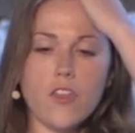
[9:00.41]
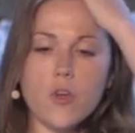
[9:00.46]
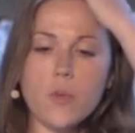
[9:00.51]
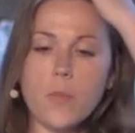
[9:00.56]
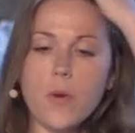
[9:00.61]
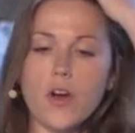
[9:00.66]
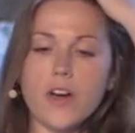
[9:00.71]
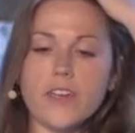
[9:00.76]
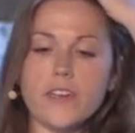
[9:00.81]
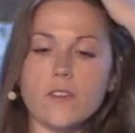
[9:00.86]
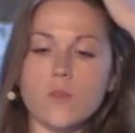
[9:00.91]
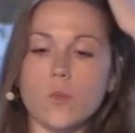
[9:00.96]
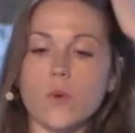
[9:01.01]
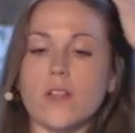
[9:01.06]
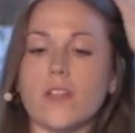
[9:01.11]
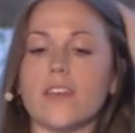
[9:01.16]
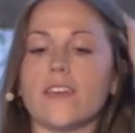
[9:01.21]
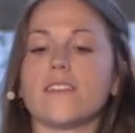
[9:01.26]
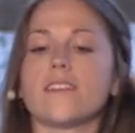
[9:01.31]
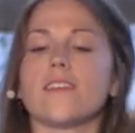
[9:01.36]
other party is
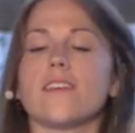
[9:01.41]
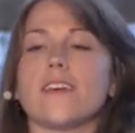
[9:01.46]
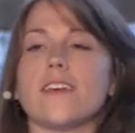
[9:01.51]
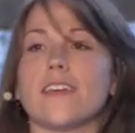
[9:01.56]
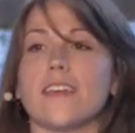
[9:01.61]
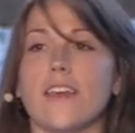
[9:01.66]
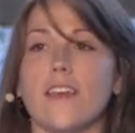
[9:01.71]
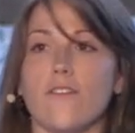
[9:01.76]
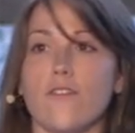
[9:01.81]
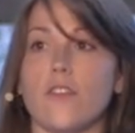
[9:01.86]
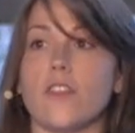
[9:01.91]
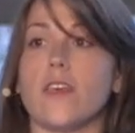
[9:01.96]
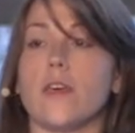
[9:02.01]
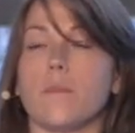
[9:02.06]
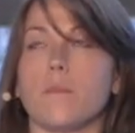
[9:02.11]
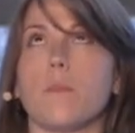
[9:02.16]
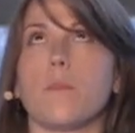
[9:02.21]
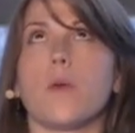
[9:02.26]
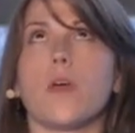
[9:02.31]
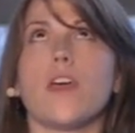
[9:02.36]
willing to, if
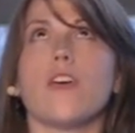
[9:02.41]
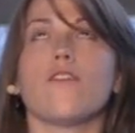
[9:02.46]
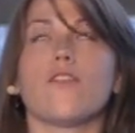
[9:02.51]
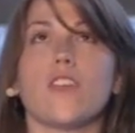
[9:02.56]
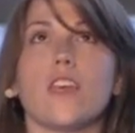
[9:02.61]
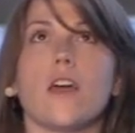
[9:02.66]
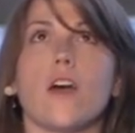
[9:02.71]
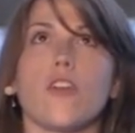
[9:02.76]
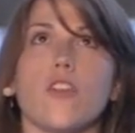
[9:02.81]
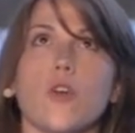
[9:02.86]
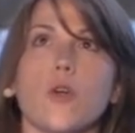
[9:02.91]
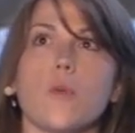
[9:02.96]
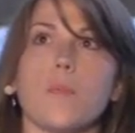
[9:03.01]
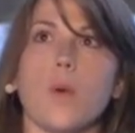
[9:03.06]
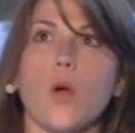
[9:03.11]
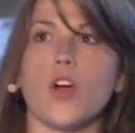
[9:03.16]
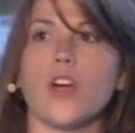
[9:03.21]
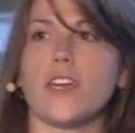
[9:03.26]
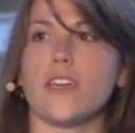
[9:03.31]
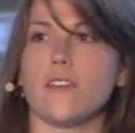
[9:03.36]
the other
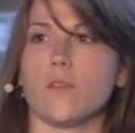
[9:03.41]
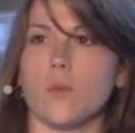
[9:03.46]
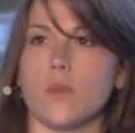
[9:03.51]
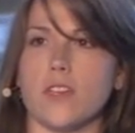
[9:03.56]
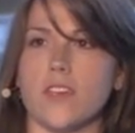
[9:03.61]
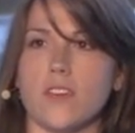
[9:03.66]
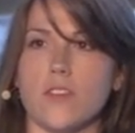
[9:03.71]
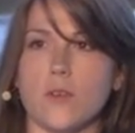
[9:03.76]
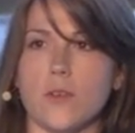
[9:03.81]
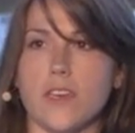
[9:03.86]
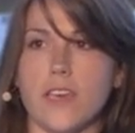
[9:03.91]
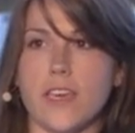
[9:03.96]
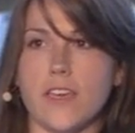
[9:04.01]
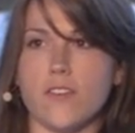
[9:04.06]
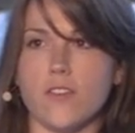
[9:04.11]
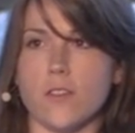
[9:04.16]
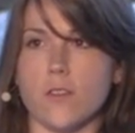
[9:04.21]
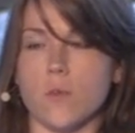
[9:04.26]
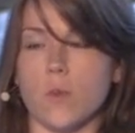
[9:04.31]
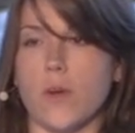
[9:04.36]
party is willing to
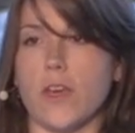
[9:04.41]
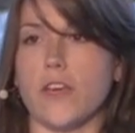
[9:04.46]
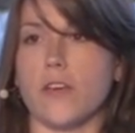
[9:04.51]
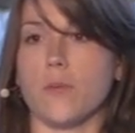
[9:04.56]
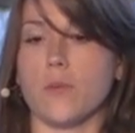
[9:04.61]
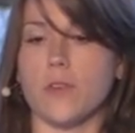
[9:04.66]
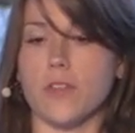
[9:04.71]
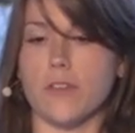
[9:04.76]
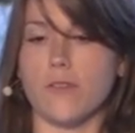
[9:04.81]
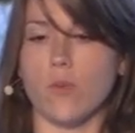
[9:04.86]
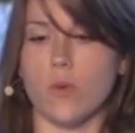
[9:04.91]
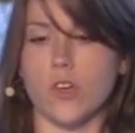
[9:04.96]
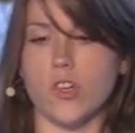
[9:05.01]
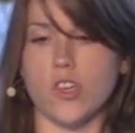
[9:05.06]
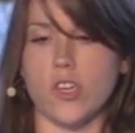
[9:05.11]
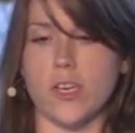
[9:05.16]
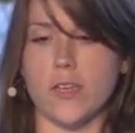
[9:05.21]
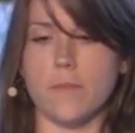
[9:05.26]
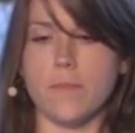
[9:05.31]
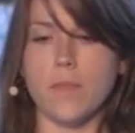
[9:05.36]
engage this way, you're really
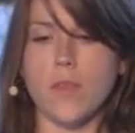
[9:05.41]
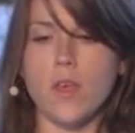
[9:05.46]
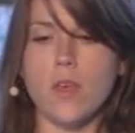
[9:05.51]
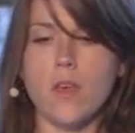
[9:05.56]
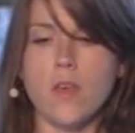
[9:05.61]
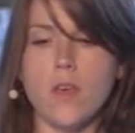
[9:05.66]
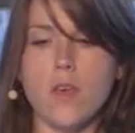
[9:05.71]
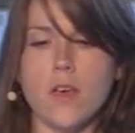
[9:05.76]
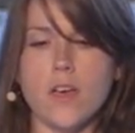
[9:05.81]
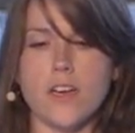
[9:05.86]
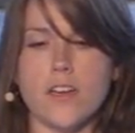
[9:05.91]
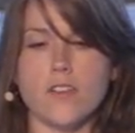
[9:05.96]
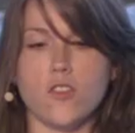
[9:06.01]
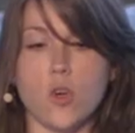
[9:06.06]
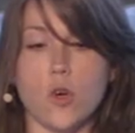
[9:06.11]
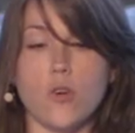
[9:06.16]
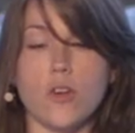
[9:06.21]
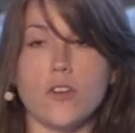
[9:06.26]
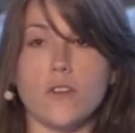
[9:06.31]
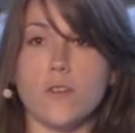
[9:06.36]
fortunate.
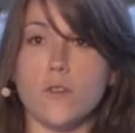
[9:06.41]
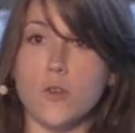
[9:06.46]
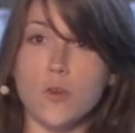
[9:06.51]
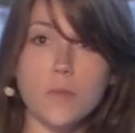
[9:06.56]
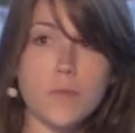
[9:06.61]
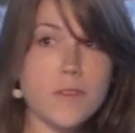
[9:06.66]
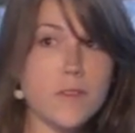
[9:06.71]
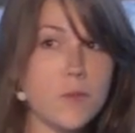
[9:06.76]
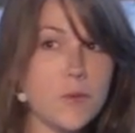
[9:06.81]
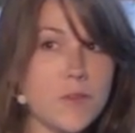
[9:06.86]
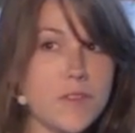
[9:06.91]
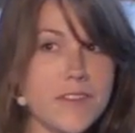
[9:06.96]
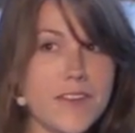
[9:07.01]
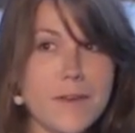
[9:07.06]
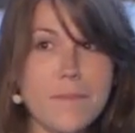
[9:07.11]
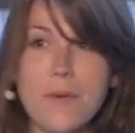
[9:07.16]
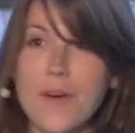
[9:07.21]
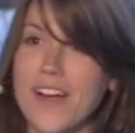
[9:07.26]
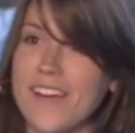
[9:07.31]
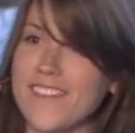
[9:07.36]
Don't assume this will
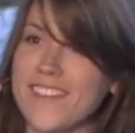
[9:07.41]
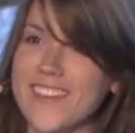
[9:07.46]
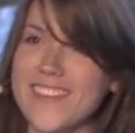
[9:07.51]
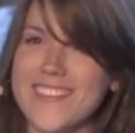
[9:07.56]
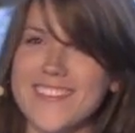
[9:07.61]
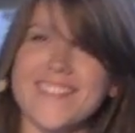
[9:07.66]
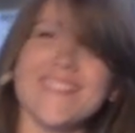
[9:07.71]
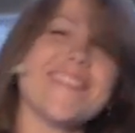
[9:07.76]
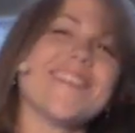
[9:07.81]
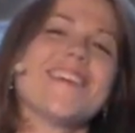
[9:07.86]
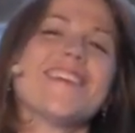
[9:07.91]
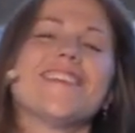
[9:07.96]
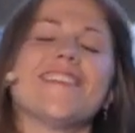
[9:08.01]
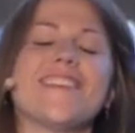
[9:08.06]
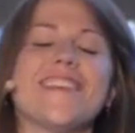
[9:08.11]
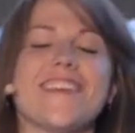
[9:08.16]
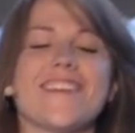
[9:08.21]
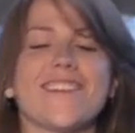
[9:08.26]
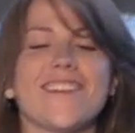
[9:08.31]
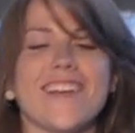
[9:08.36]
stay private. It
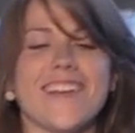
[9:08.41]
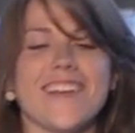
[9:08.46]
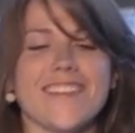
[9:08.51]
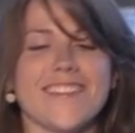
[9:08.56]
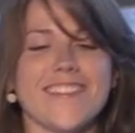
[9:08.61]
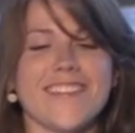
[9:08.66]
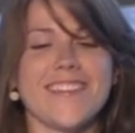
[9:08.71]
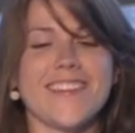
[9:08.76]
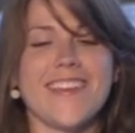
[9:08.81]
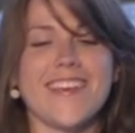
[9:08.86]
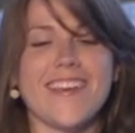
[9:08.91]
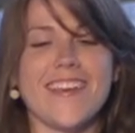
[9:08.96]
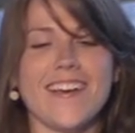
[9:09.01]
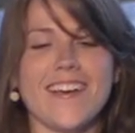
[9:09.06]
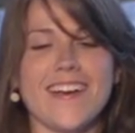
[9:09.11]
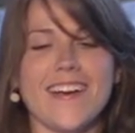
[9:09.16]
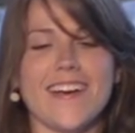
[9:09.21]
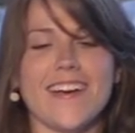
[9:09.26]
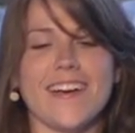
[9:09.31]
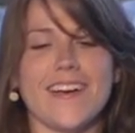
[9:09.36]
is the internet.
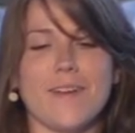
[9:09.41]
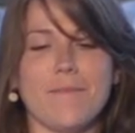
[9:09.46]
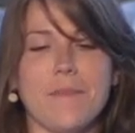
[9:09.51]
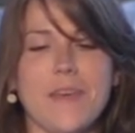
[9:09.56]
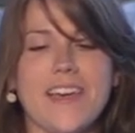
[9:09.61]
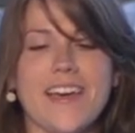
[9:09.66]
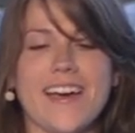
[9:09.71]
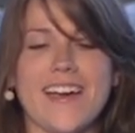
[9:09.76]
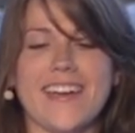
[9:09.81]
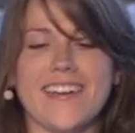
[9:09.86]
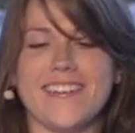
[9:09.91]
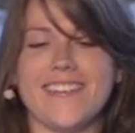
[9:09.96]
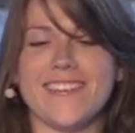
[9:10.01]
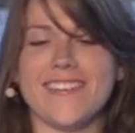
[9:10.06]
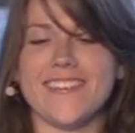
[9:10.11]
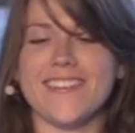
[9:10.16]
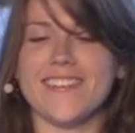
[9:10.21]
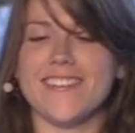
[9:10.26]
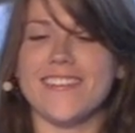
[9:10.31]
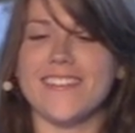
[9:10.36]
Be
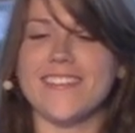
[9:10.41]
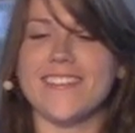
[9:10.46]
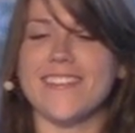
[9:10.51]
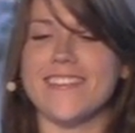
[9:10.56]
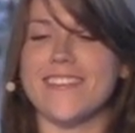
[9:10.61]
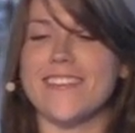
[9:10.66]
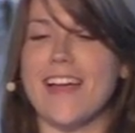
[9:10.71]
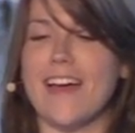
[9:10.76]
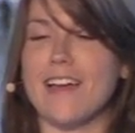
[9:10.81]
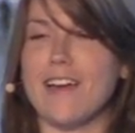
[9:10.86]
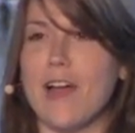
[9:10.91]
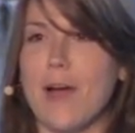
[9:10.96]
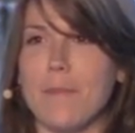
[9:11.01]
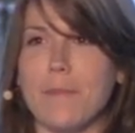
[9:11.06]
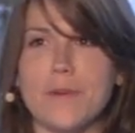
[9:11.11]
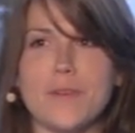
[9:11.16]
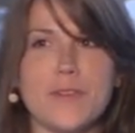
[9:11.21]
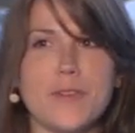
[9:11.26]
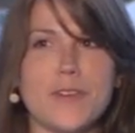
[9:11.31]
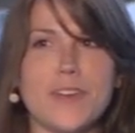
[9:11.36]
kind. This is not an
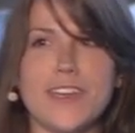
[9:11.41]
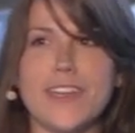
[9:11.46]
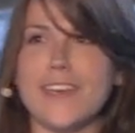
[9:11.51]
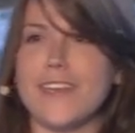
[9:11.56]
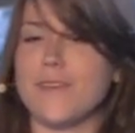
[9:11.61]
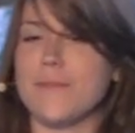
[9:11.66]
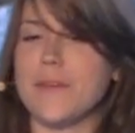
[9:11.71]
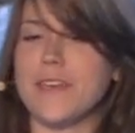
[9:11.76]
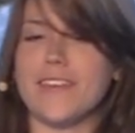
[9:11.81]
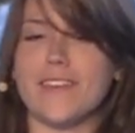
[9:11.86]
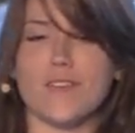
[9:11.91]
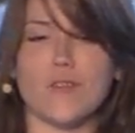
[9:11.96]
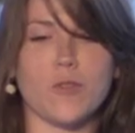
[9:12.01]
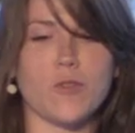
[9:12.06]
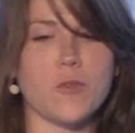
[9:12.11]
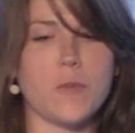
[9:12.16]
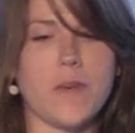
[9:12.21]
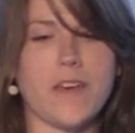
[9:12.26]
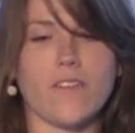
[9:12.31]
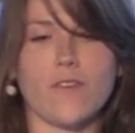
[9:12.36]
opportunity to be
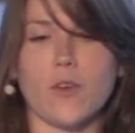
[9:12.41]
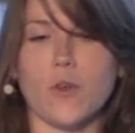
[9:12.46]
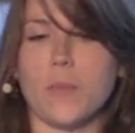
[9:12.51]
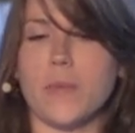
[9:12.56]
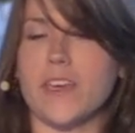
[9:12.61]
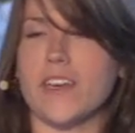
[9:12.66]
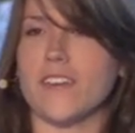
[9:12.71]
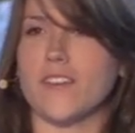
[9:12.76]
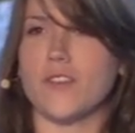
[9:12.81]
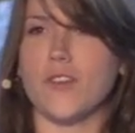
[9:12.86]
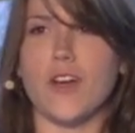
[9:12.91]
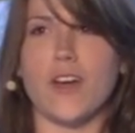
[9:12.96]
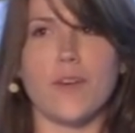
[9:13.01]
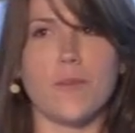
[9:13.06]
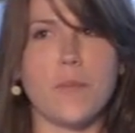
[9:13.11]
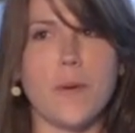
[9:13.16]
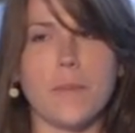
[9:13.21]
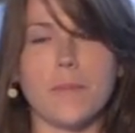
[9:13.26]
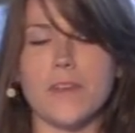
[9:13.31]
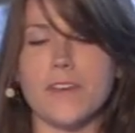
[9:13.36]
disrespectful because you're
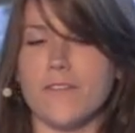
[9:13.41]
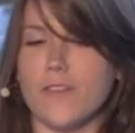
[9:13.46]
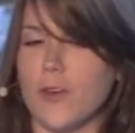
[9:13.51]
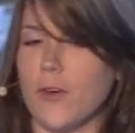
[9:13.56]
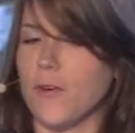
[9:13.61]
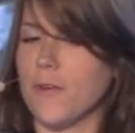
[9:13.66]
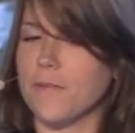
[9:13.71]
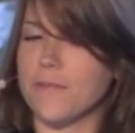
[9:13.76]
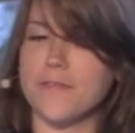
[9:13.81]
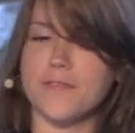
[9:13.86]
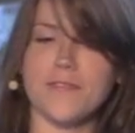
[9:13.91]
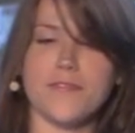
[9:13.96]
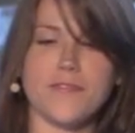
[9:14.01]
out of public view.